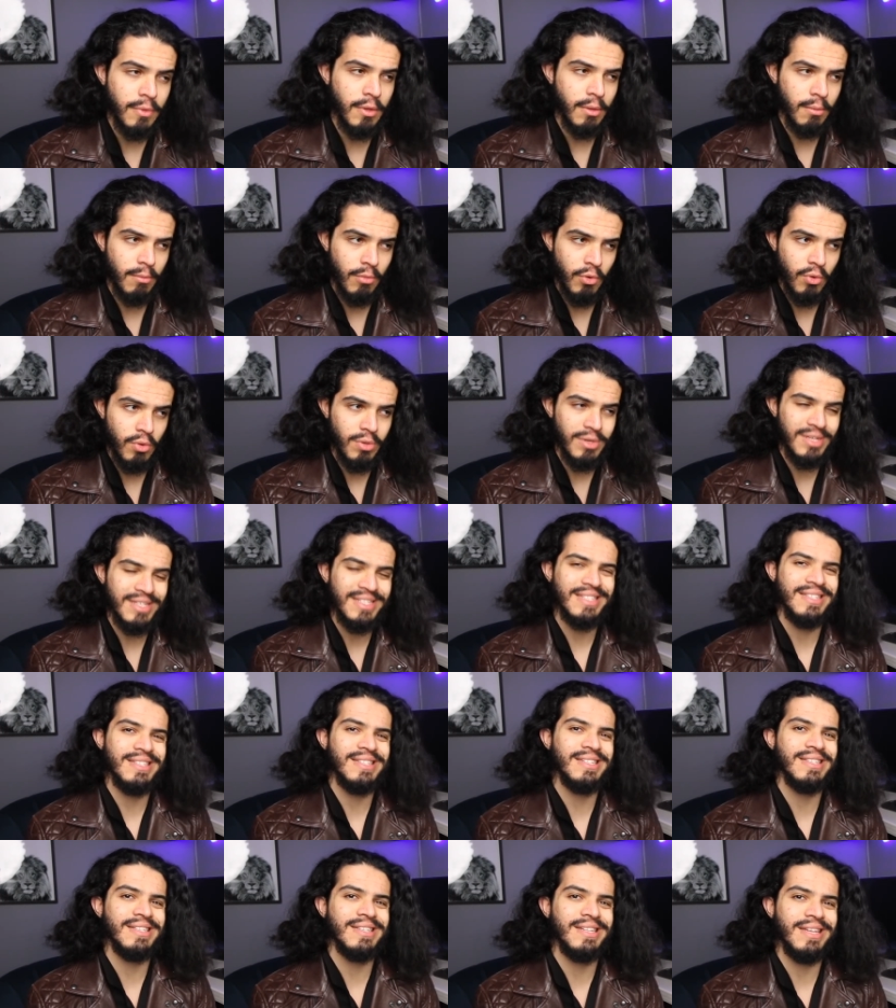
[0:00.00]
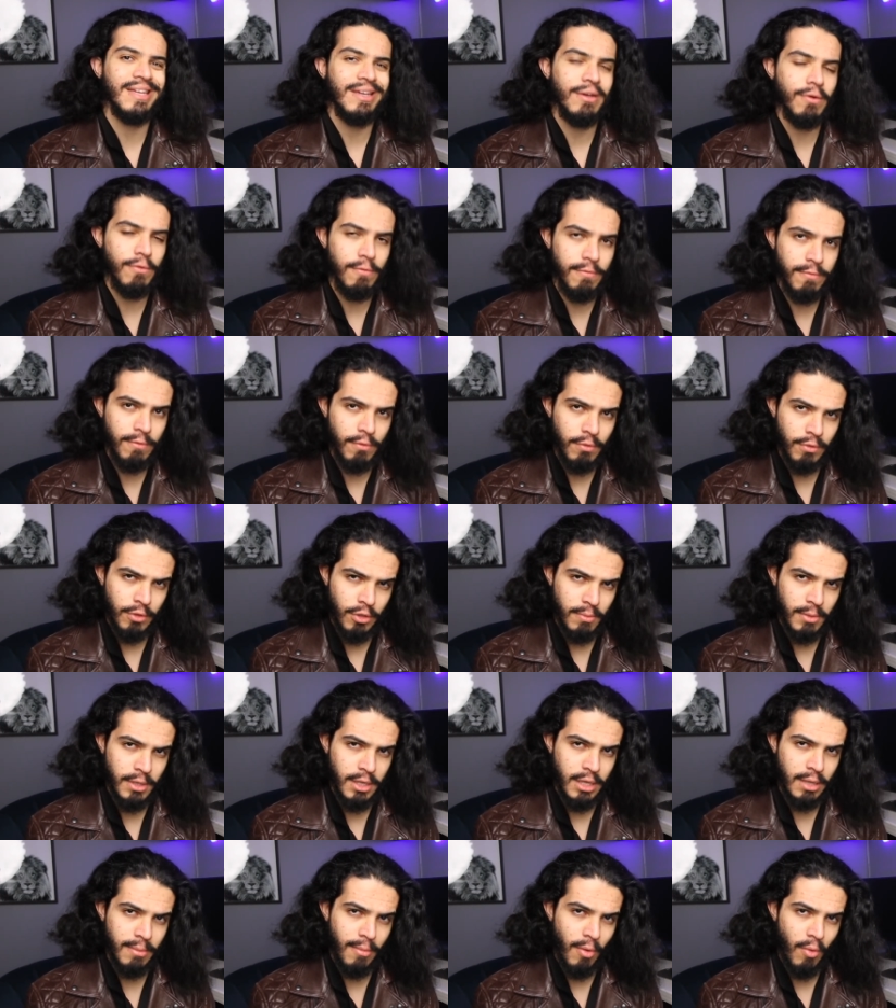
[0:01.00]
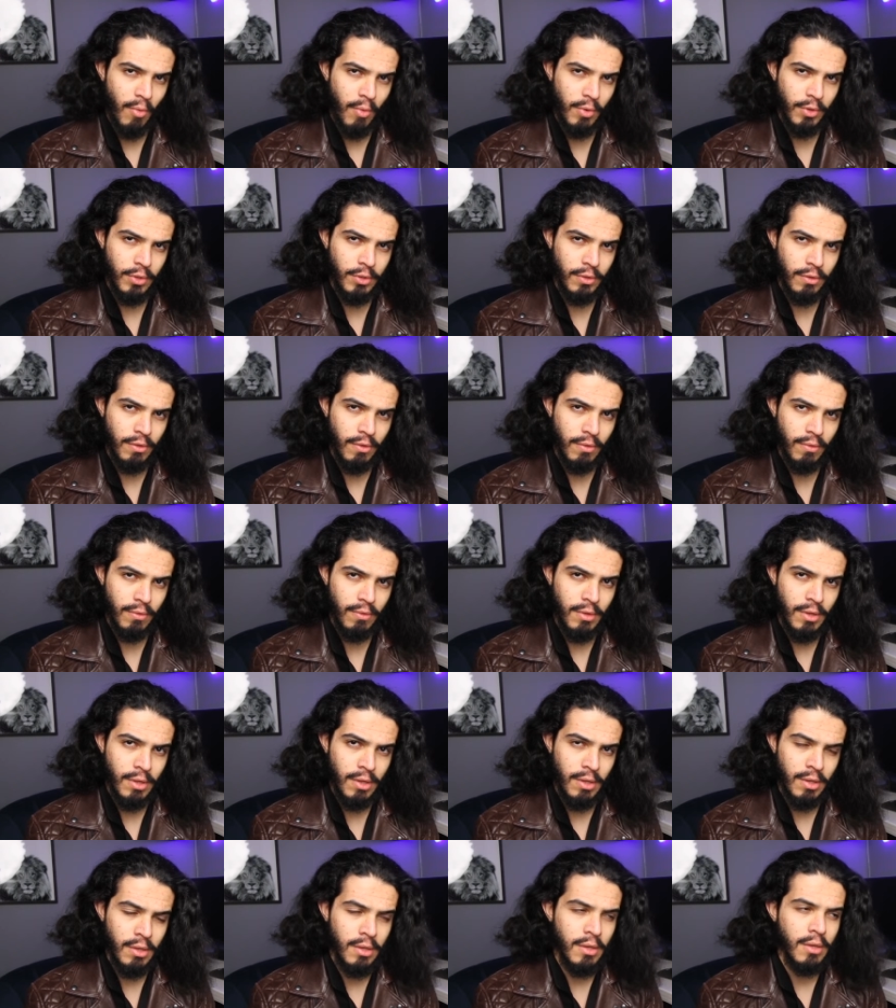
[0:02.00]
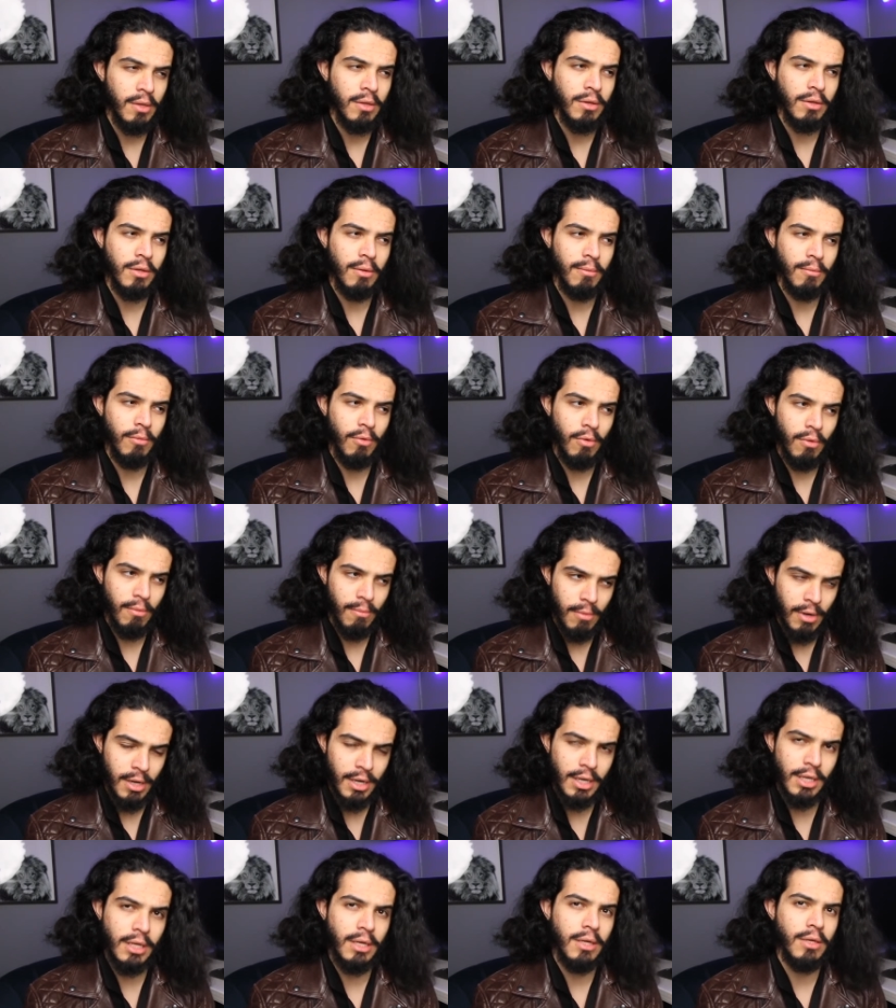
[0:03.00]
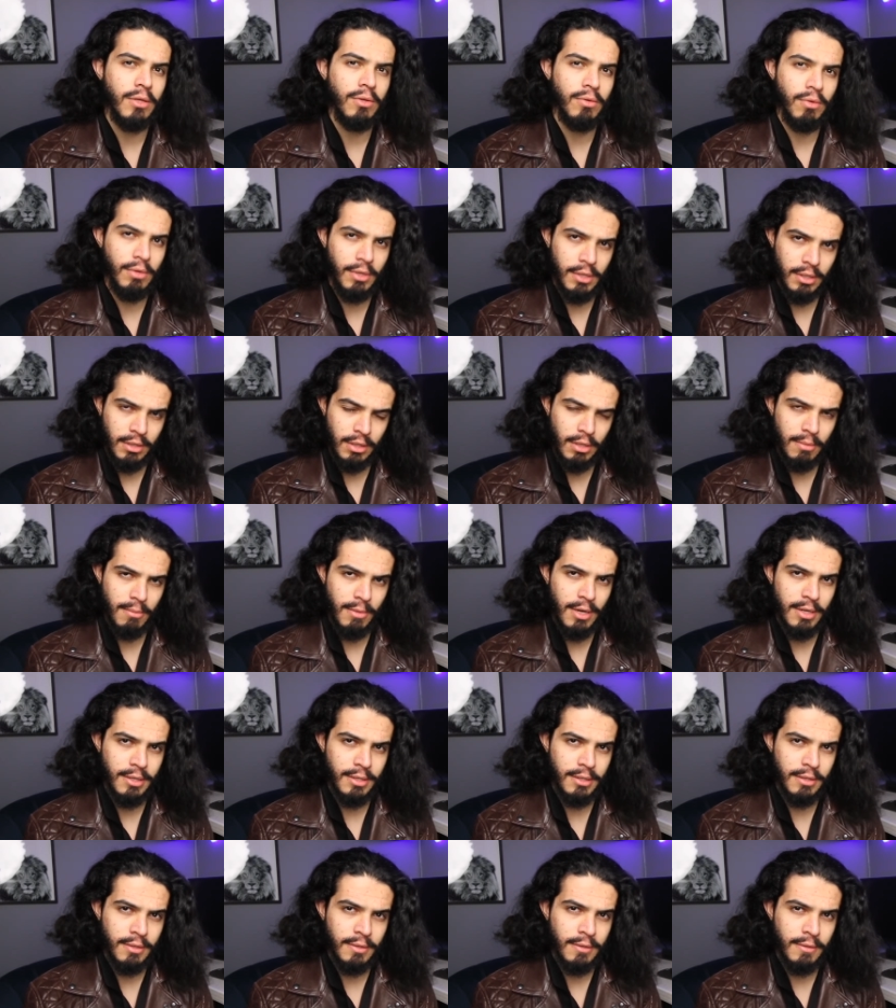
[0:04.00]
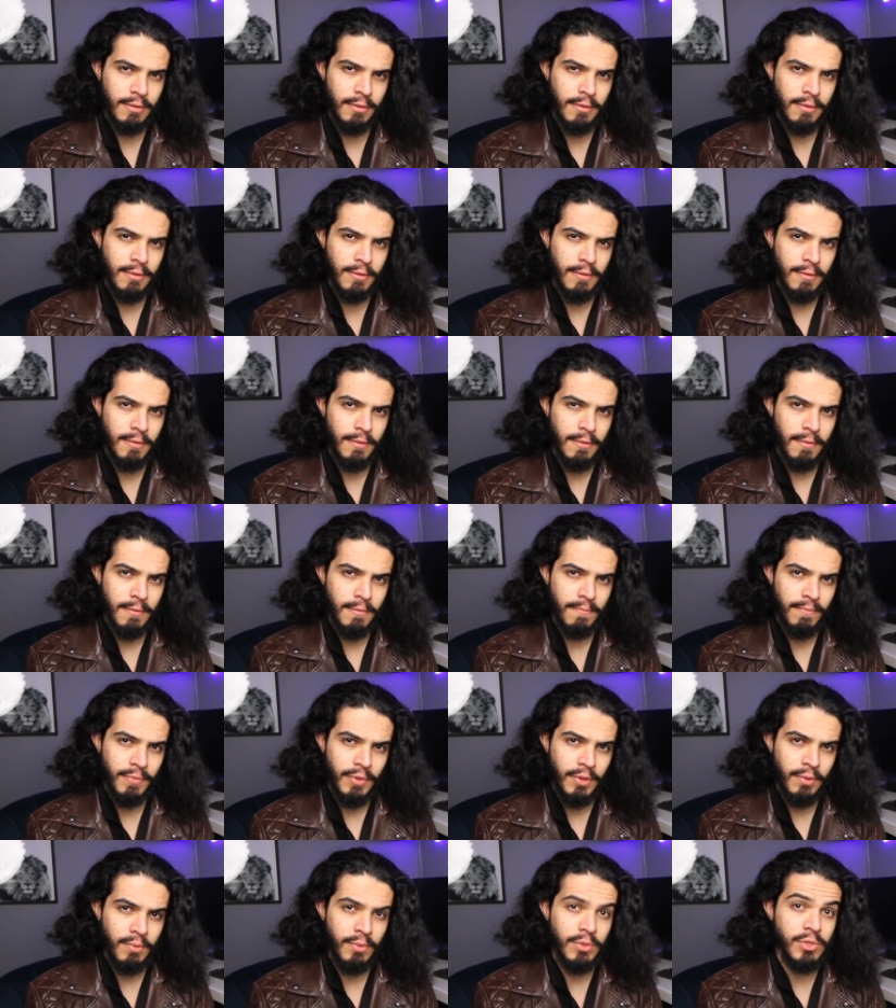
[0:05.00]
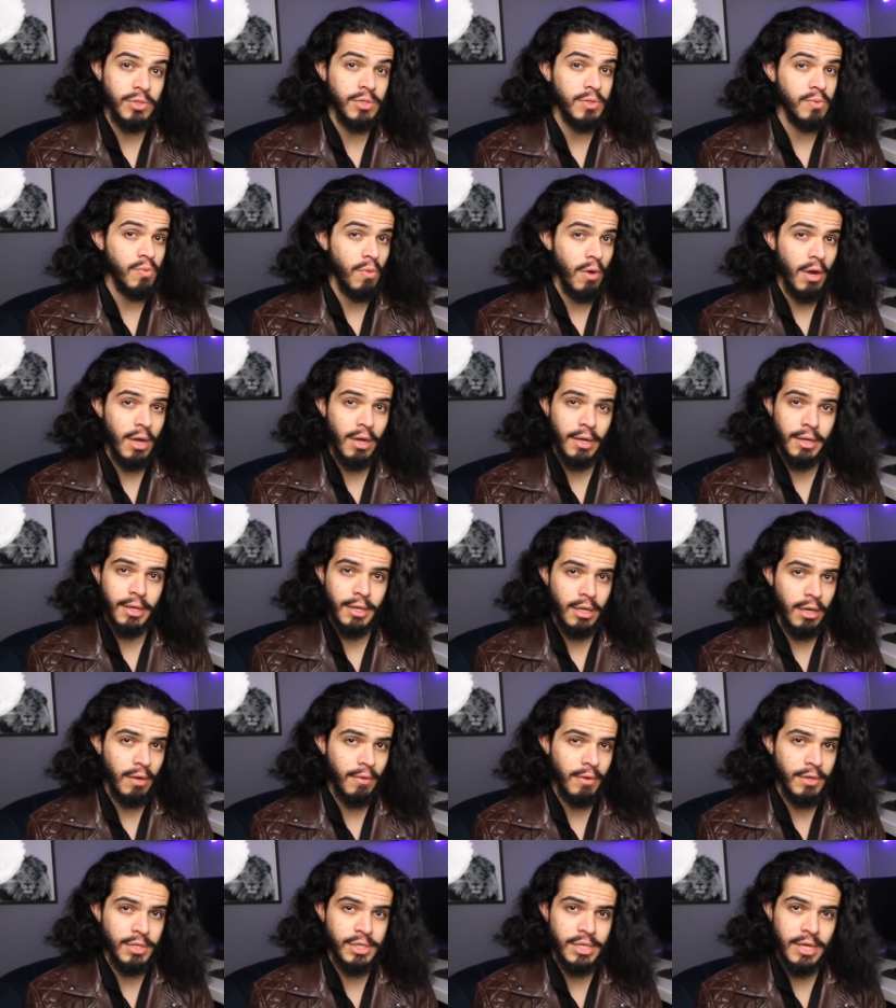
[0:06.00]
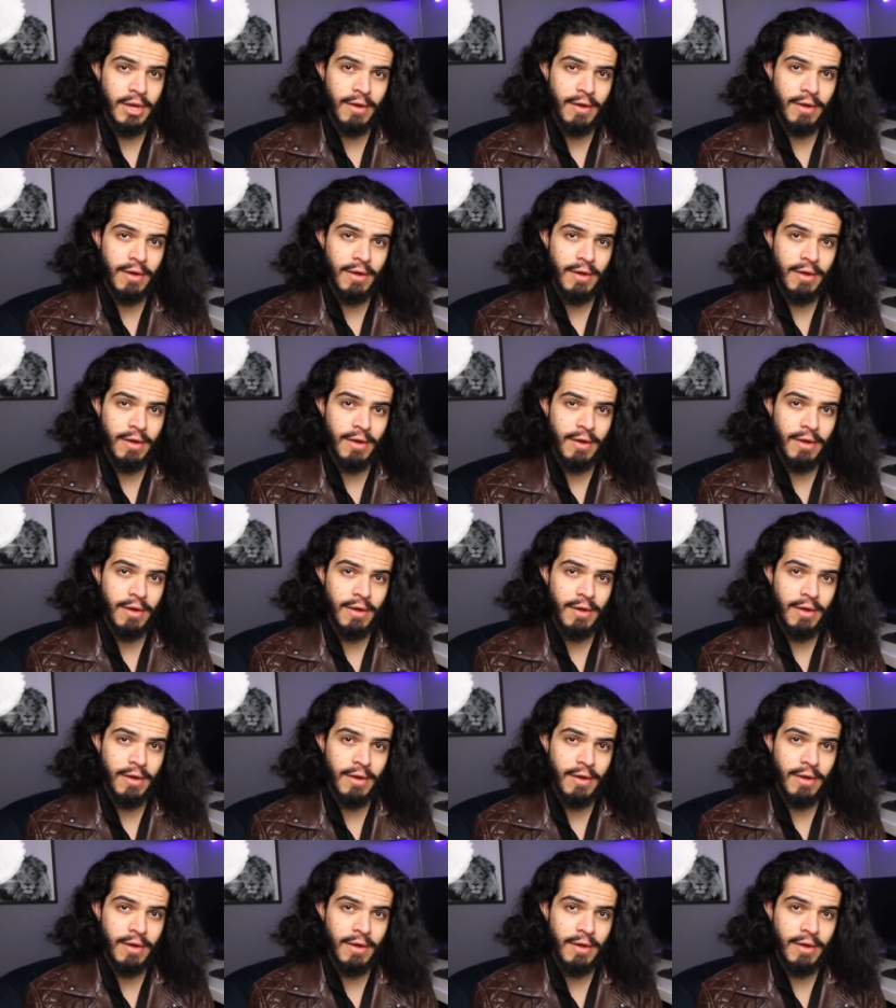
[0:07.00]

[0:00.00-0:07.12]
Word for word: the more skillful you become at what you do, the more money you can demand. Which is why I encourage